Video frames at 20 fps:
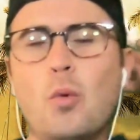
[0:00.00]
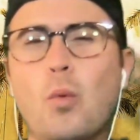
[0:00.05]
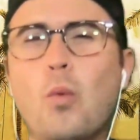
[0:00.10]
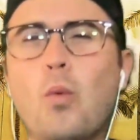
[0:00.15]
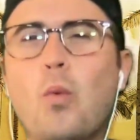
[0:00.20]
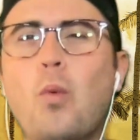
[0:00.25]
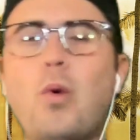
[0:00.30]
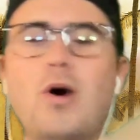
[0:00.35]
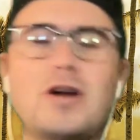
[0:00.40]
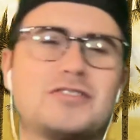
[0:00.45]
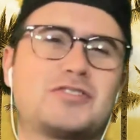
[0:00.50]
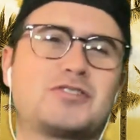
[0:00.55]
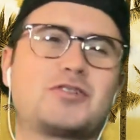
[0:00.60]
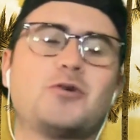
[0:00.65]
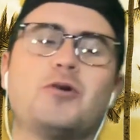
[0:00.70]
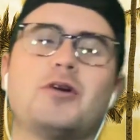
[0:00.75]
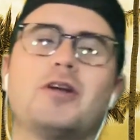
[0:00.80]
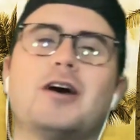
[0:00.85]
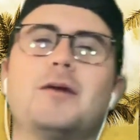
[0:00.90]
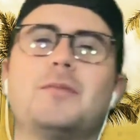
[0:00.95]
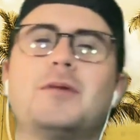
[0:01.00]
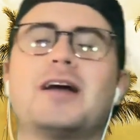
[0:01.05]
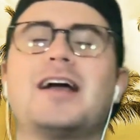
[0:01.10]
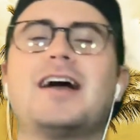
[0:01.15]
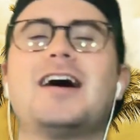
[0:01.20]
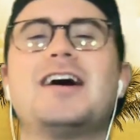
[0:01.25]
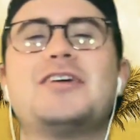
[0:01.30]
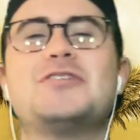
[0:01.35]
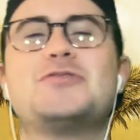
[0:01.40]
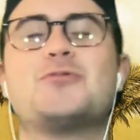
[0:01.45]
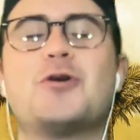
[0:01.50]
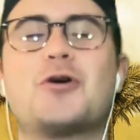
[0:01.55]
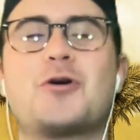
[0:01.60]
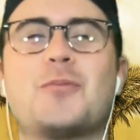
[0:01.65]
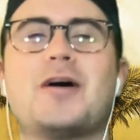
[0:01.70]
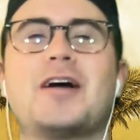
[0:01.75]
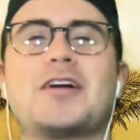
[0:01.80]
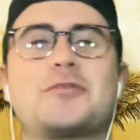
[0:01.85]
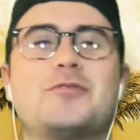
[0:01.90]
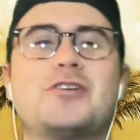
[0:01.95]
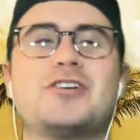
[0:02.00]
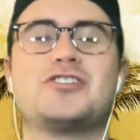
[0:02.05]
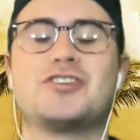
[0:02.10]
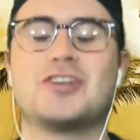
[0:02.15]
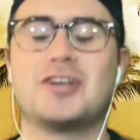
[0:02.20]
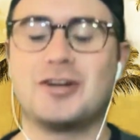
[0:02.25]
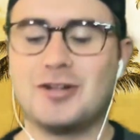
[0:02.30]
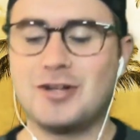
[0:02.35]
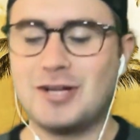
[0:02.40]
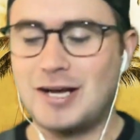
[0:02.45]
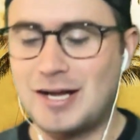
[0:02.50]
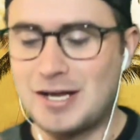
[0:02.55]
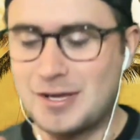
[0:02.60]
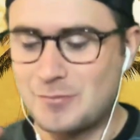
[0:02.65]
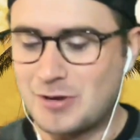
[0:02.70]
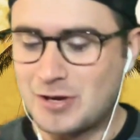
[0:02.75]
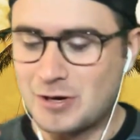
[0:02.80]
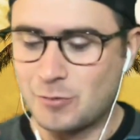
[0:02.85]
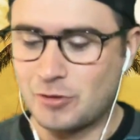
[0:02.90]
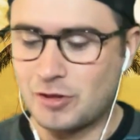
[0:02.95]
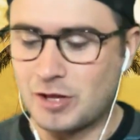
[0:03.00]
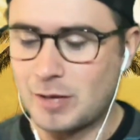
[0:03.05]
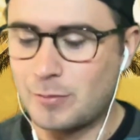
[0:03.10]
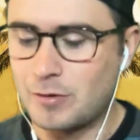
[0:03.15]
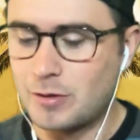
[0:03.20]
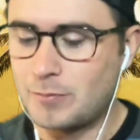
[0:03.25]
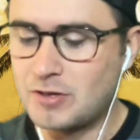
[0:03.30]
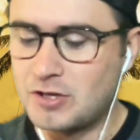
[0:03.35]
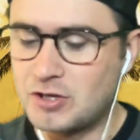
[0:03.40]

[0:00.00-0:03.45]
What's going on my guys? Welcome back to my channel. I'm Garrett with Game by the